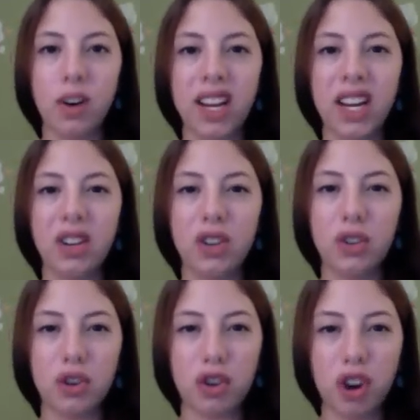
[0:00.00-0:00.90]
It
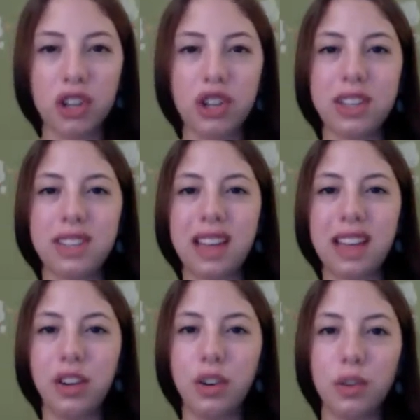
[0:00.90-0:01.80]
crunches
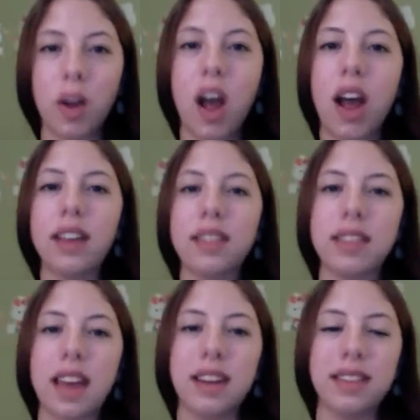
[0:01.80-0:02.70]
and grinds,
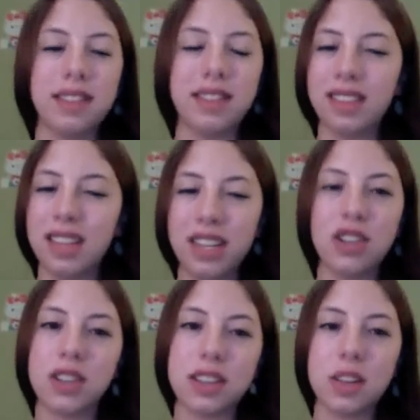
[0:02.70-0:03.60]
and
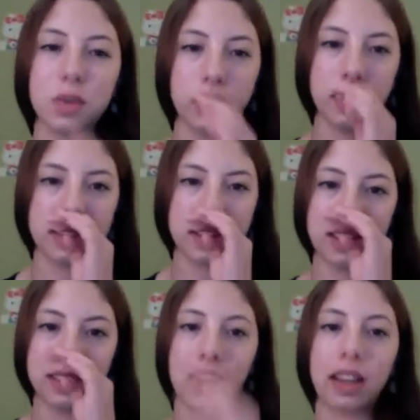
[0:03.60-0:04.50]
it's really
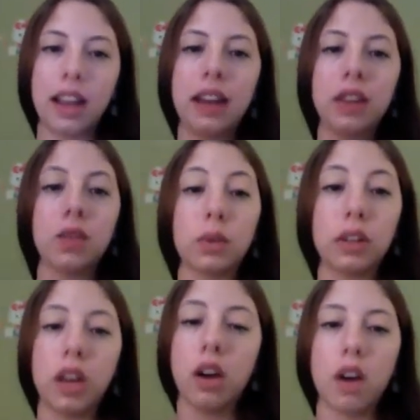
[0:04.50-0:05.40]
disgusting, and it's really
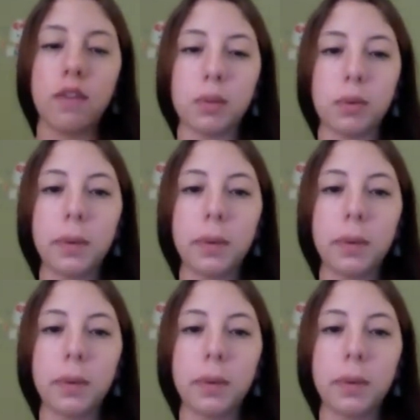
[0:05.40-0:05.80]
uncomfortable.